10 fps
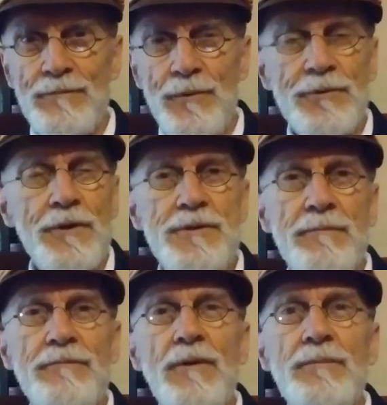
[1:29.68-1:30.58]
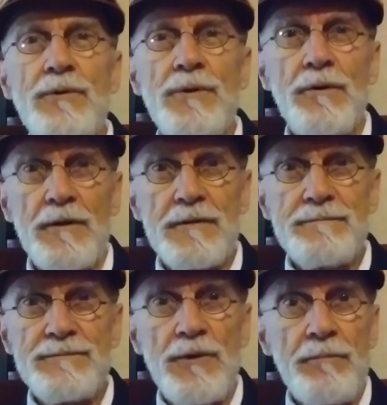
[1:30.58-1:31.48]
We took ship from New York
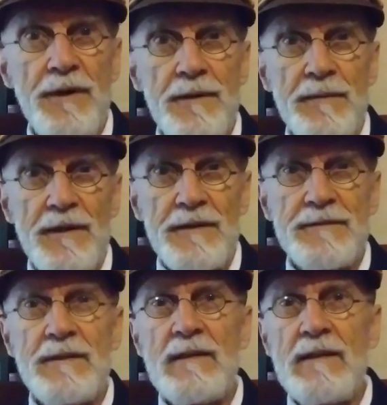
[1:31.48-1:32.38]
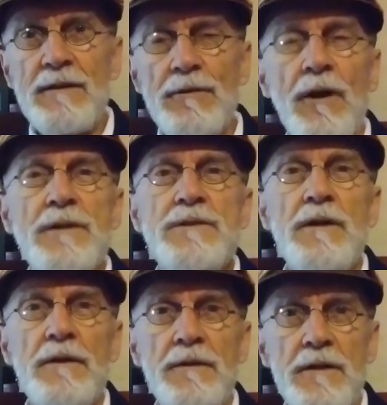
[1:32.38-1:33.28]
to Panama, crossed
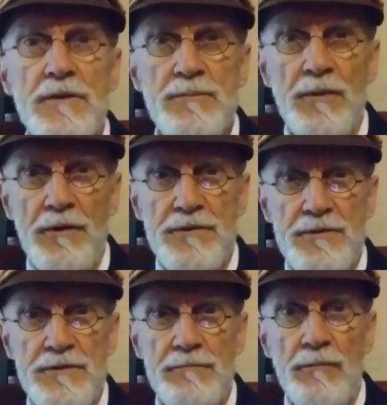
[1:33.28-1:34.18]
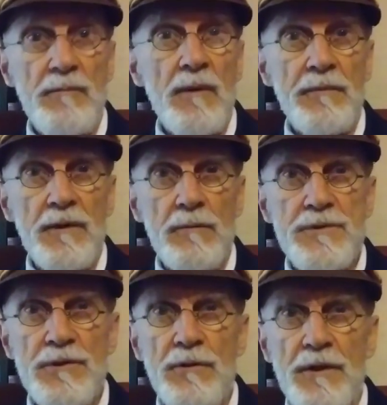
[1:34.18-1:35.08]
the isthmus. Remember, there
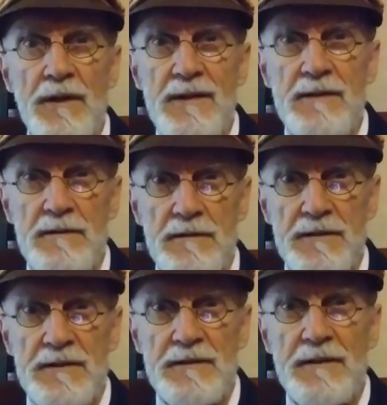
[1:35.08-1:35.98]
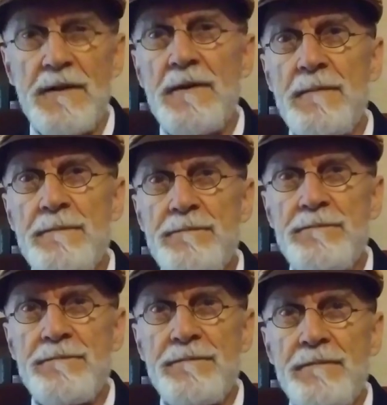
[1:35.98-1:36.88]
was no canal then.
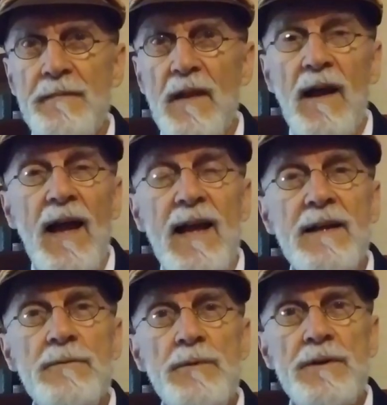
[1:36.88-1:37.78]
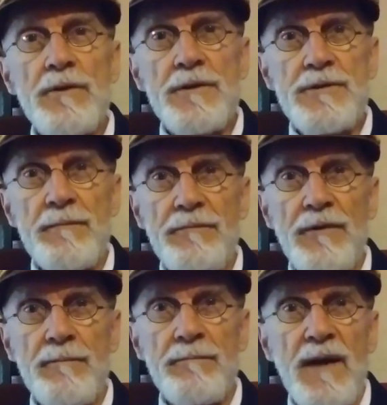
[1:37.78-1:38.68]
And we took ship
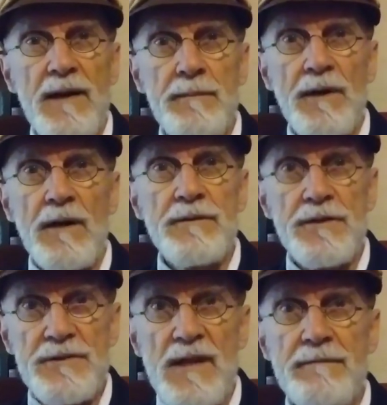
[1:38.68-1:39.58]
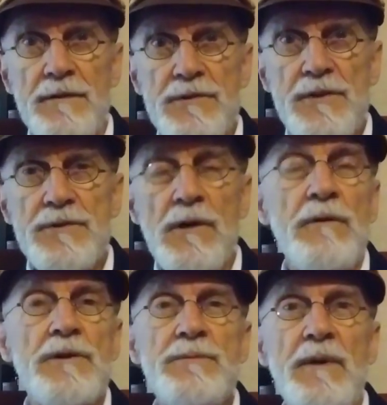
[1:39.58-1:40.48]
from Panama to San Francisco
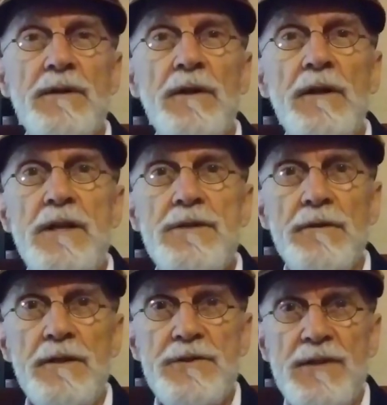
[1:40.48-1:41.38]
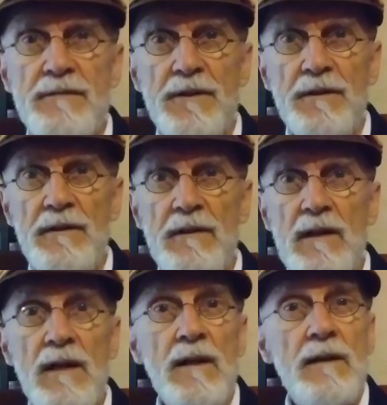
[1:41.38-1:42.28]
and spent a leisurely 7
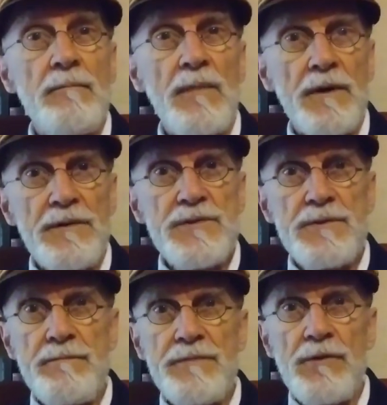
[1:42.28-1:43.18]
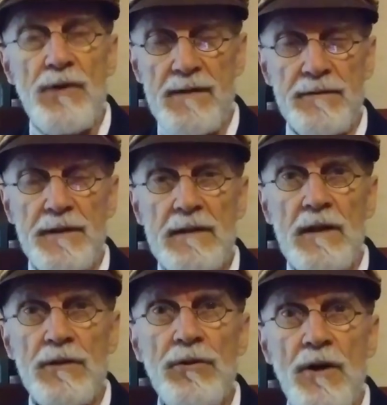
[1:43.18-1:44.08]
months traveling
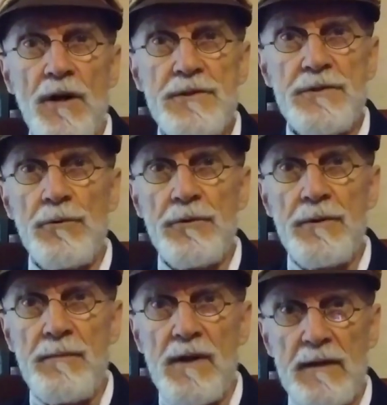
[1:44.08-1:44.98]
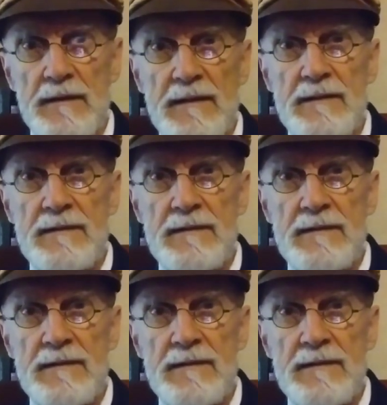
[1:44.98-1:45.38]
across North America.